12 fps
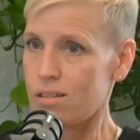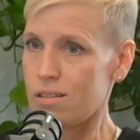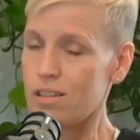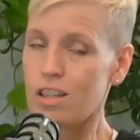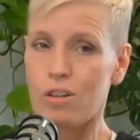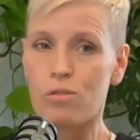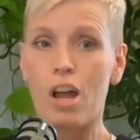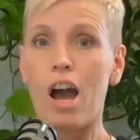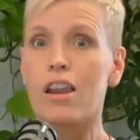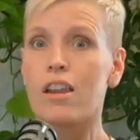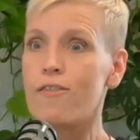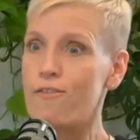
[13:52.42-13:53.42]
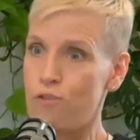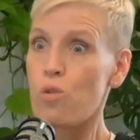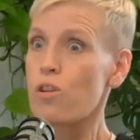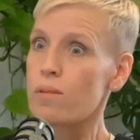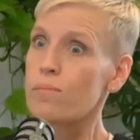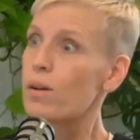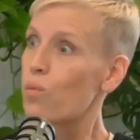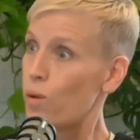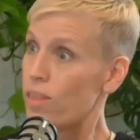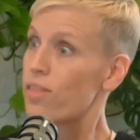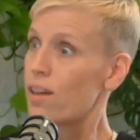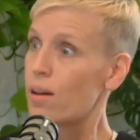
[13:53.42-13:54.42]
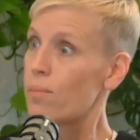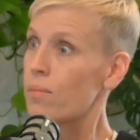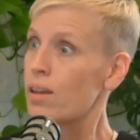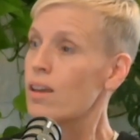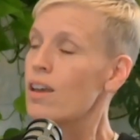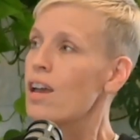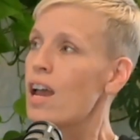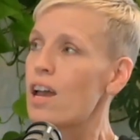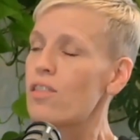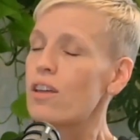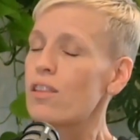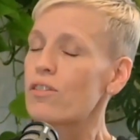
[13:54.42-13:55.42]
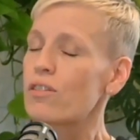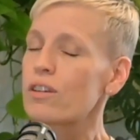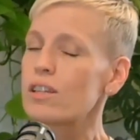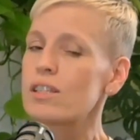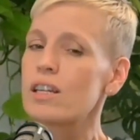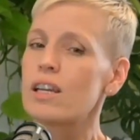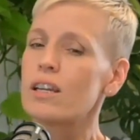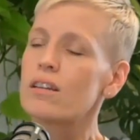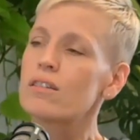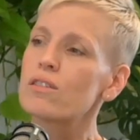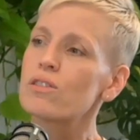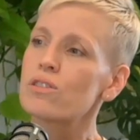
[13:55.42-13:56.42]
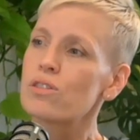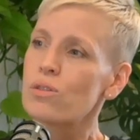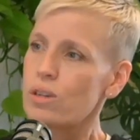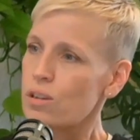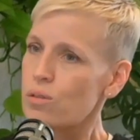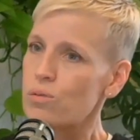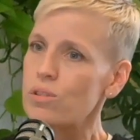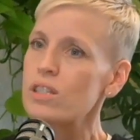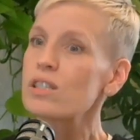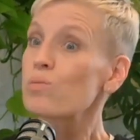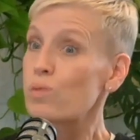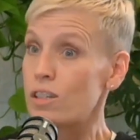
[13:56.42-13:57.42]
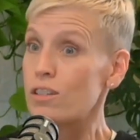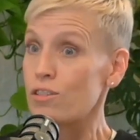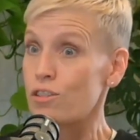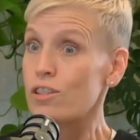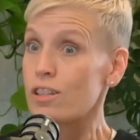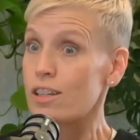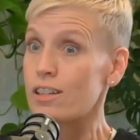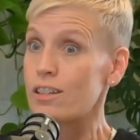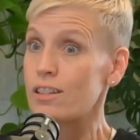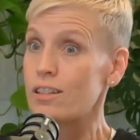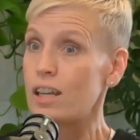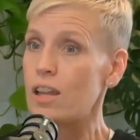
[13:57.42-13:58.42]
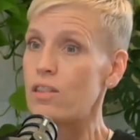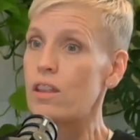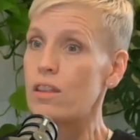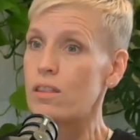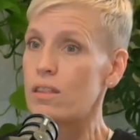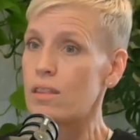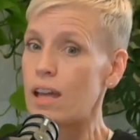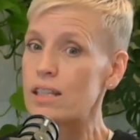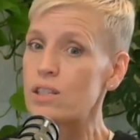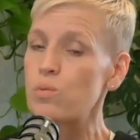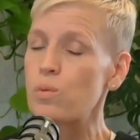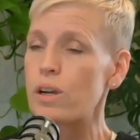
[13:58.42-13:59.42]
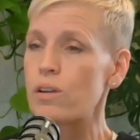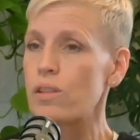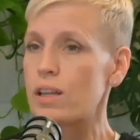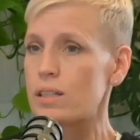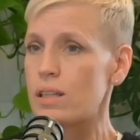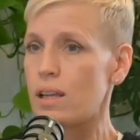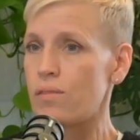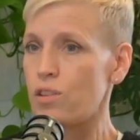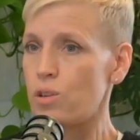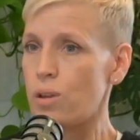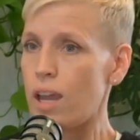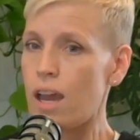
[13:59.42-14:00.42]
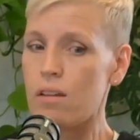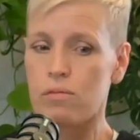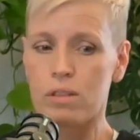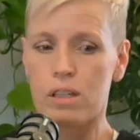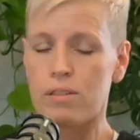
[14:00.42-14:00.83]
not for them, but with them. And then they're going to say, so here, this is what it looks like. And then that's where they say, if you can't really